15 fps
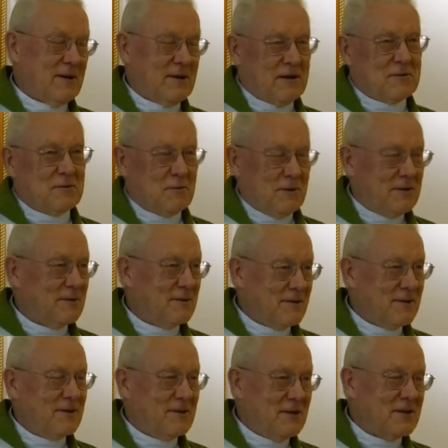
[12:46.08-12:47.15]
Actually,
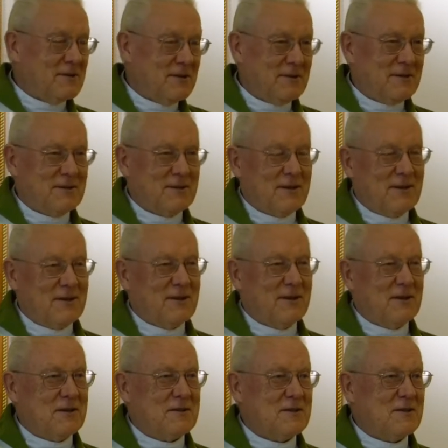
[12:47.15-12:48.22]
yes,
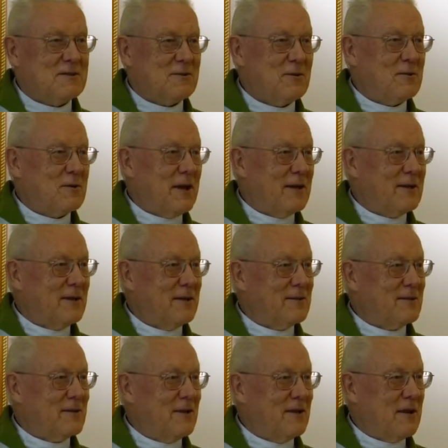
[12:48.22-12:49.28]
they insist on that,
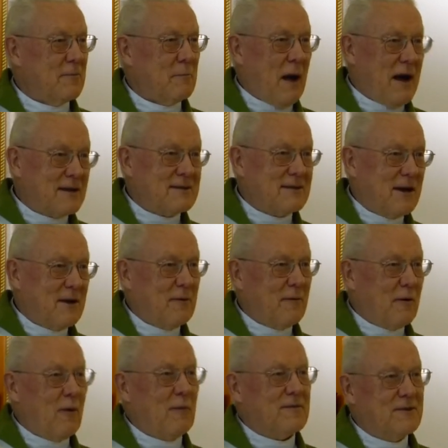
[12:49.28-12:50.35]
and banks
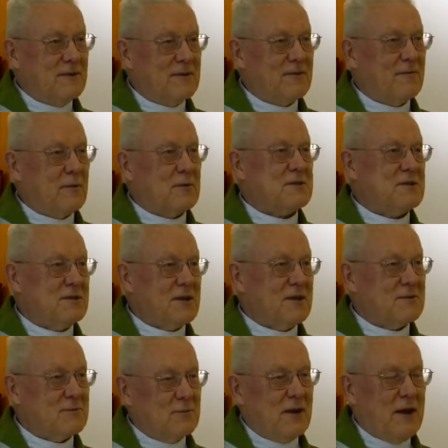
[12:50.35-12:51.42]
are forcing
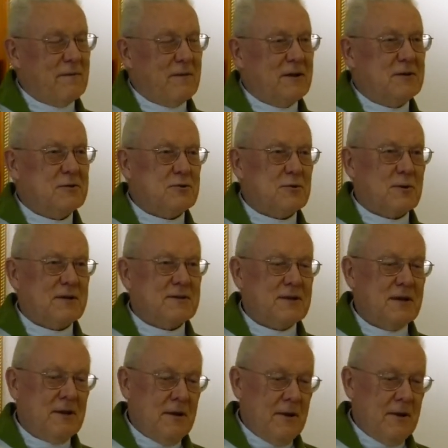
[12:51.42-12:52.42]
us to have an insurance.